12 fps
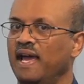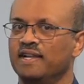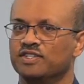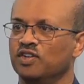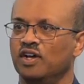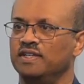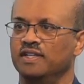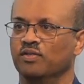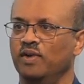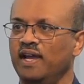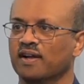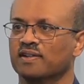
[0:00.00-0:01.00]
Plan is not
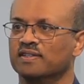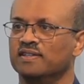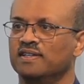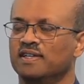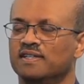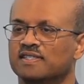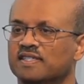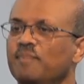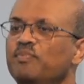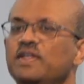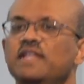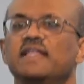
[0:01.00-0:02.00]
derailed.
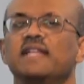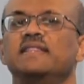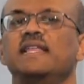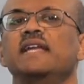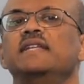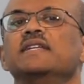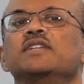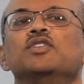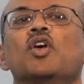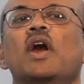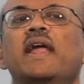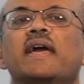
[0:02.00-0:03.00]
Something that they
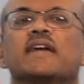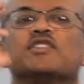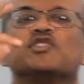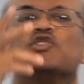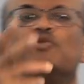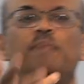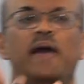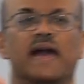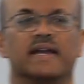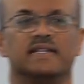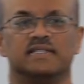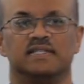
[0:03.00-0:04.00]
did not
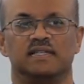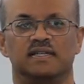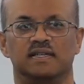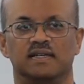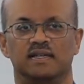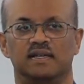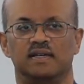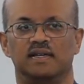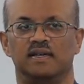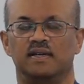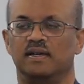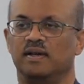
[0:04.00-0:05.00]
expect
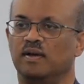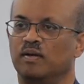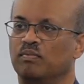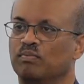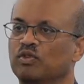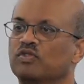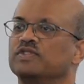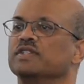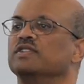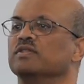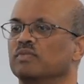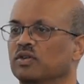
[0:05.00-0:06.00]

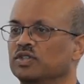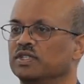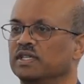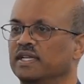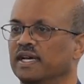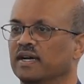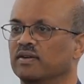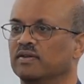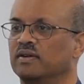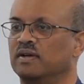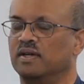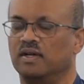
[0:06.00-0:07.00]
moves into motion
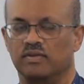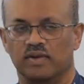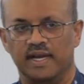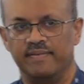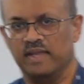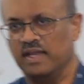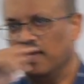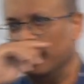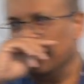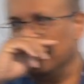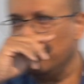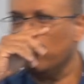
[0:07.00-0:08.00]
now, right?
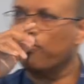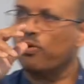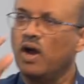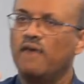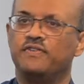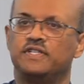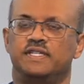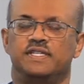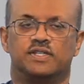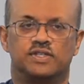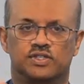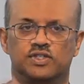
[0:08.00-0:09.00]
There were
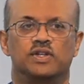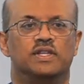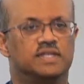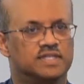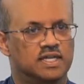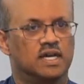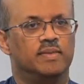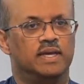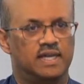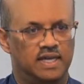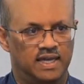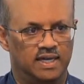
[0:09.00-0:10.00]
prophecies concerning this
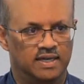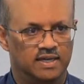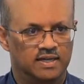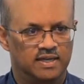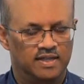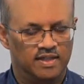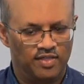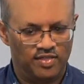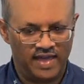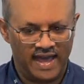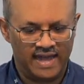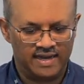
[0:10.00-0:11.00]
coming king
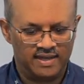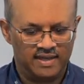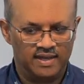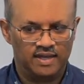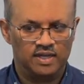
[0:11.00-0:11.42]
that,